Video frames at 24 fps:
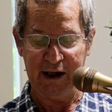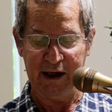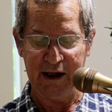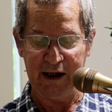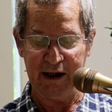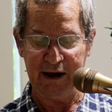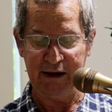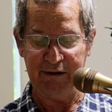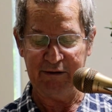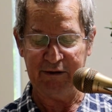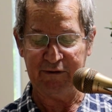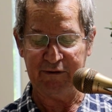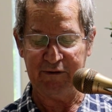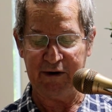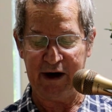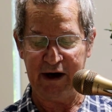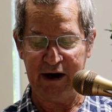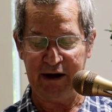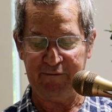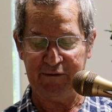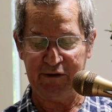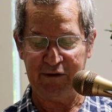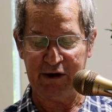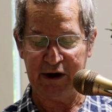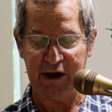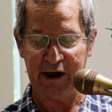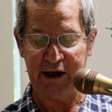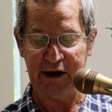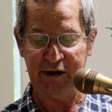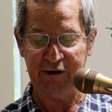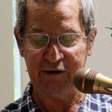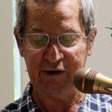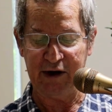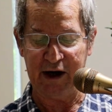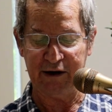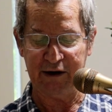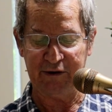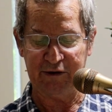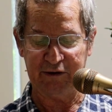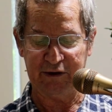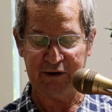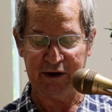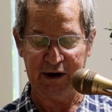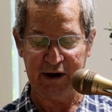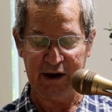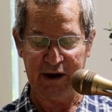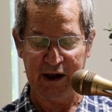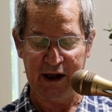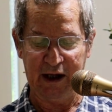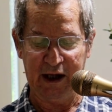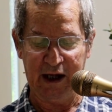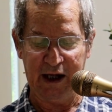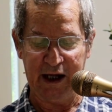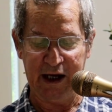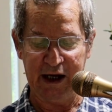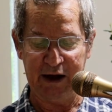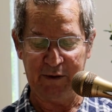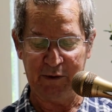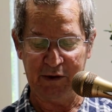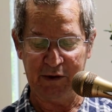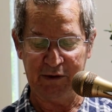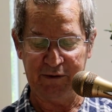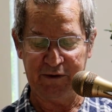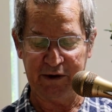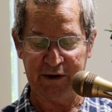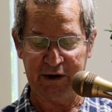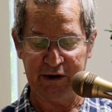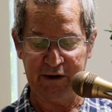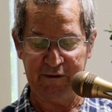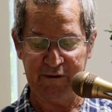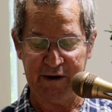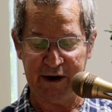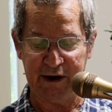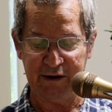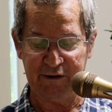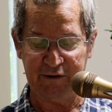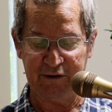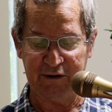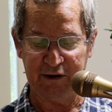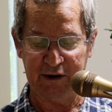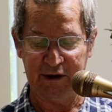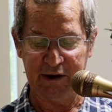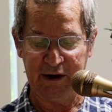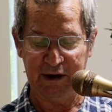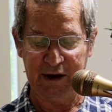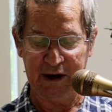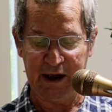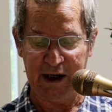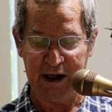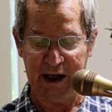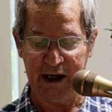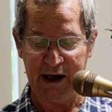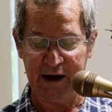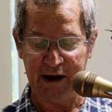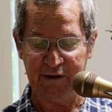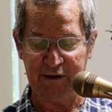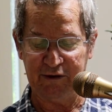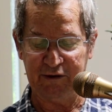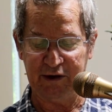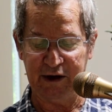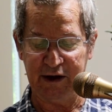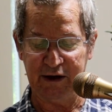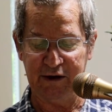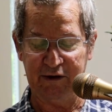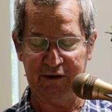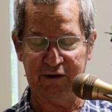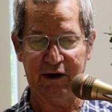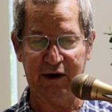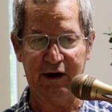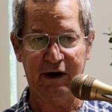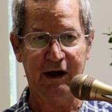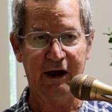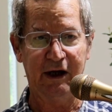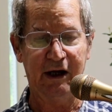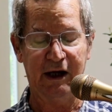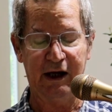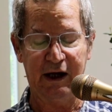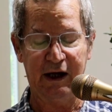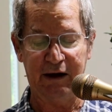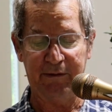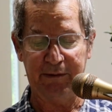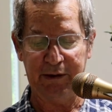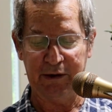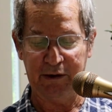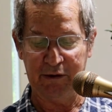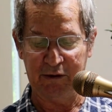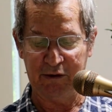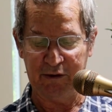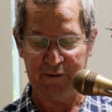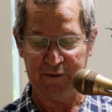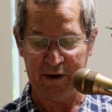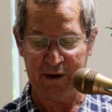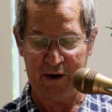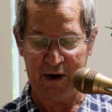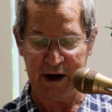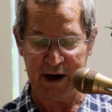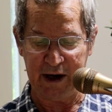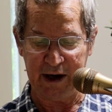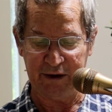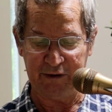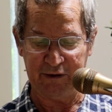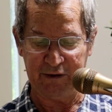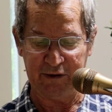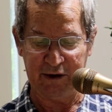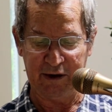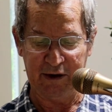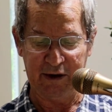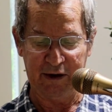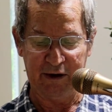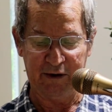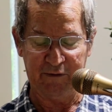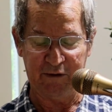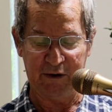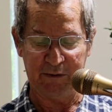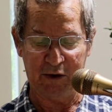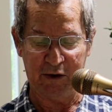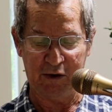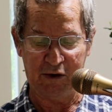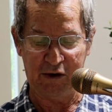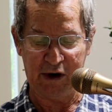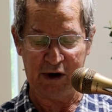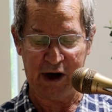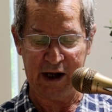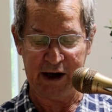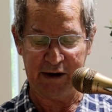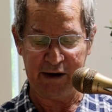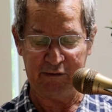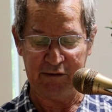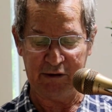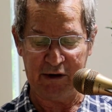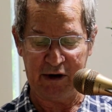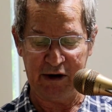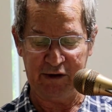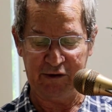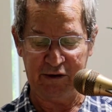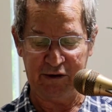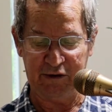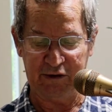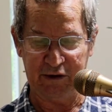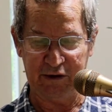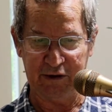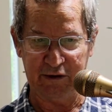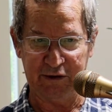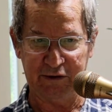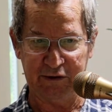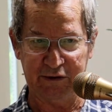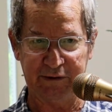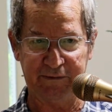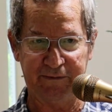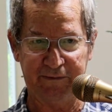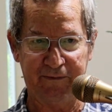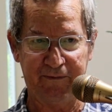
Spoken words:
he is faithful and just, and will forgive us our sins and purify us from all unrighteousness.